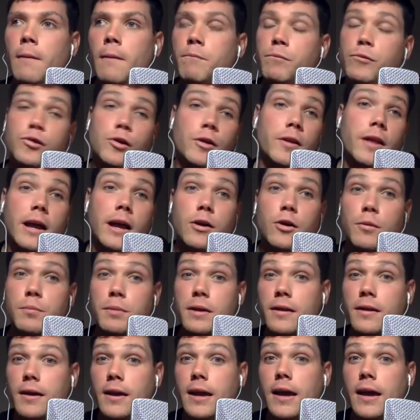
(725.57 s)
So that could
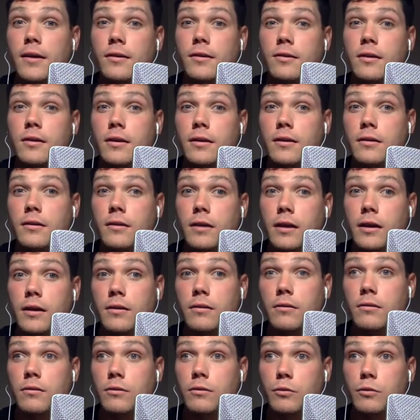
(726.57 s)
be the case
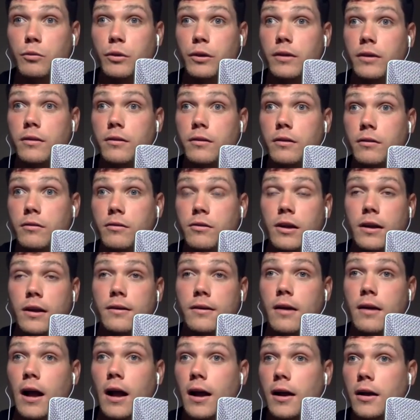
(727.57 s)
in with the
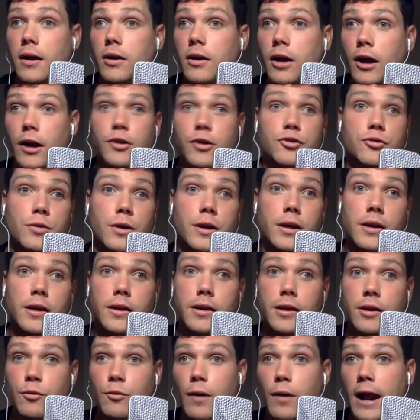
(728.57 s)
TikTok
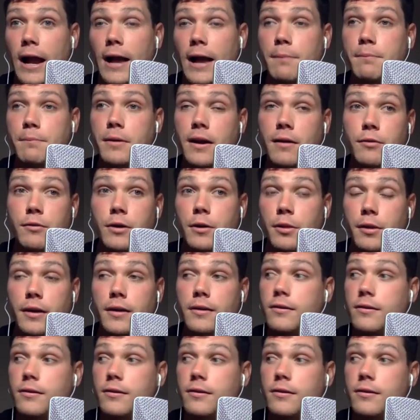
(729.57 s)
country and rap and everything,